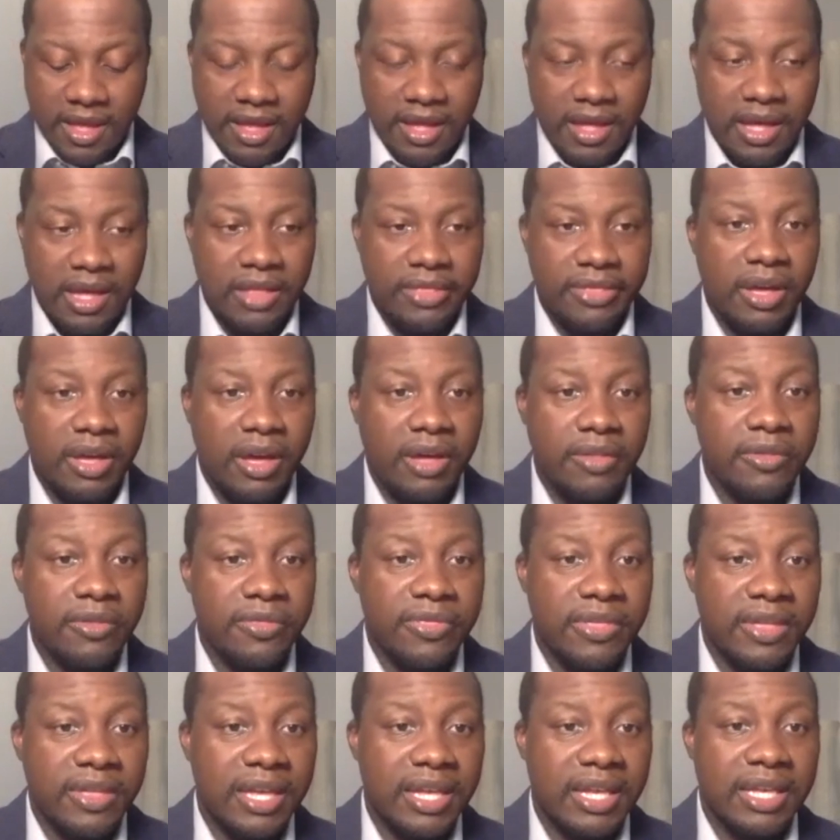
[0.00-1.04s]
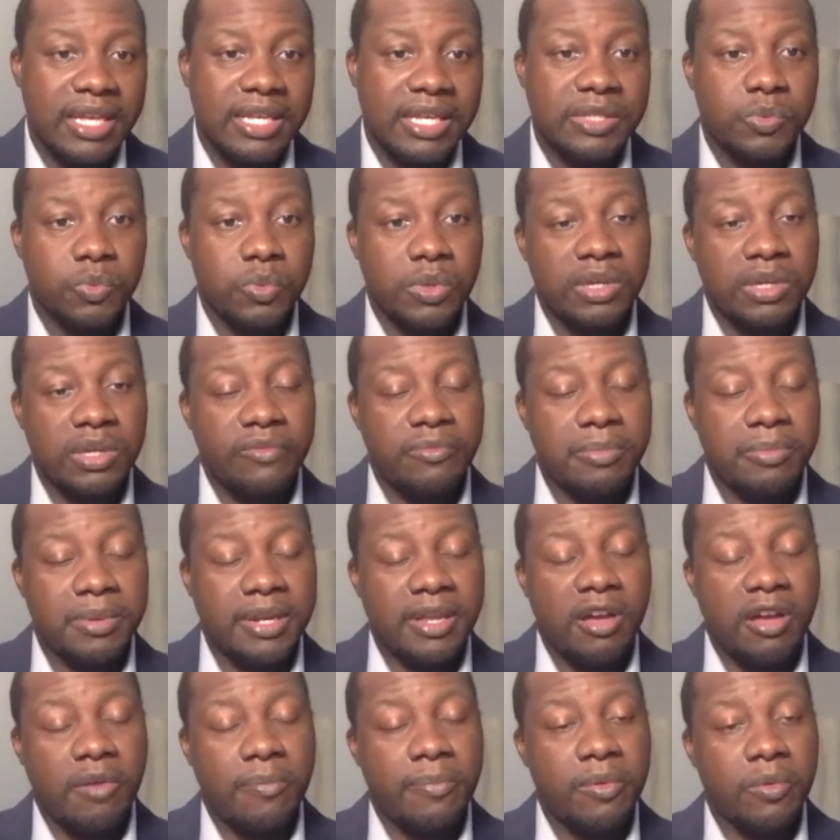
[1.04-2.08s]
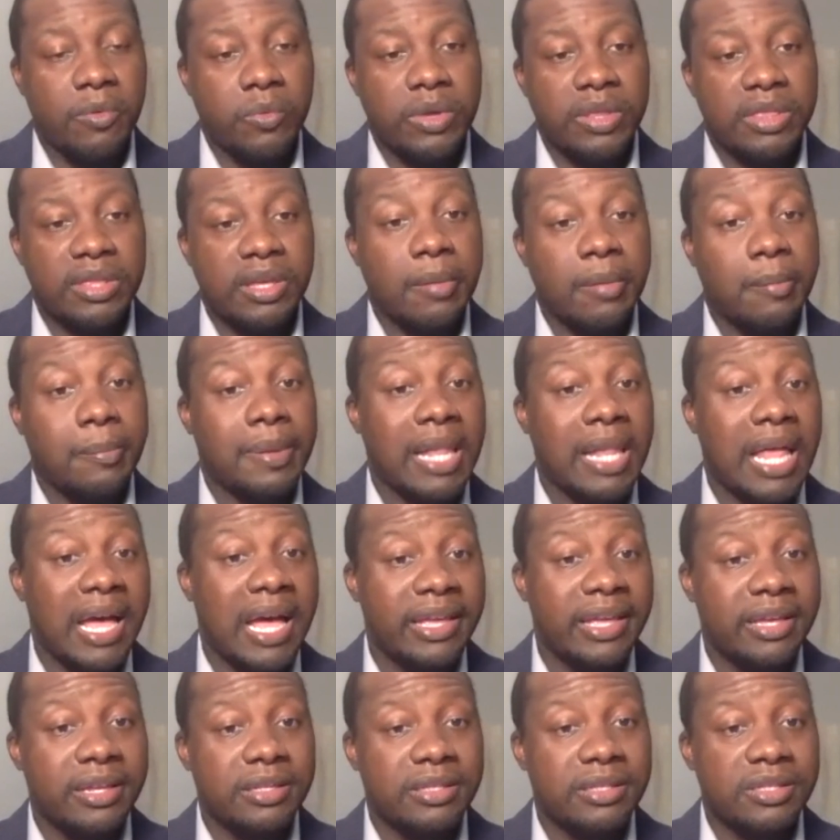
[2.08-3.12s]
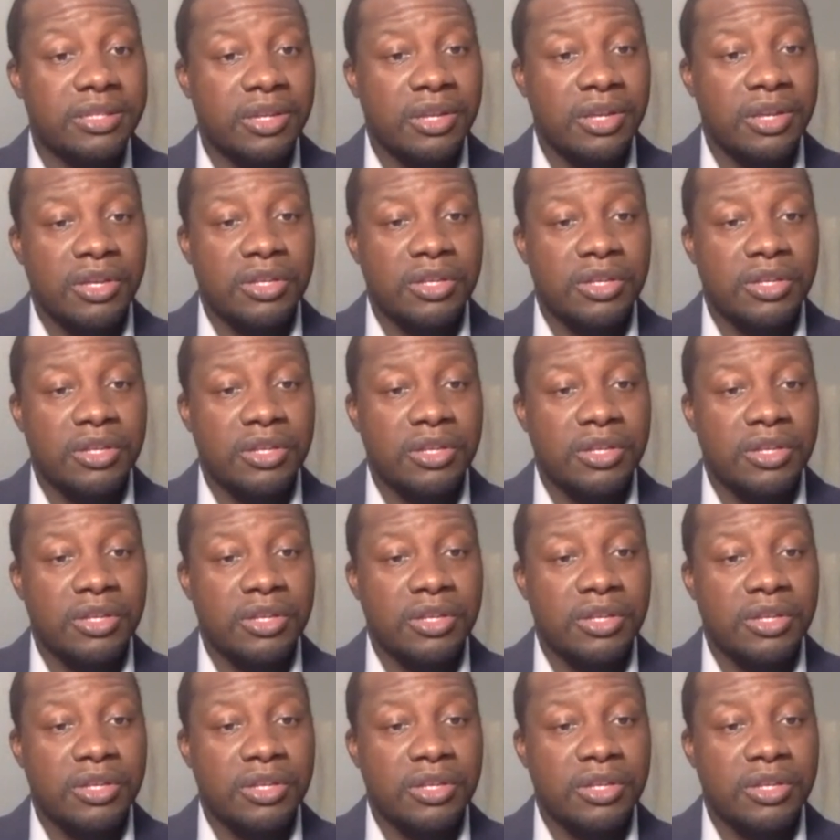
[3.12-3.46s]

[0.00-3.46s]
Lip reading: The other thing is we've been helping with compliance.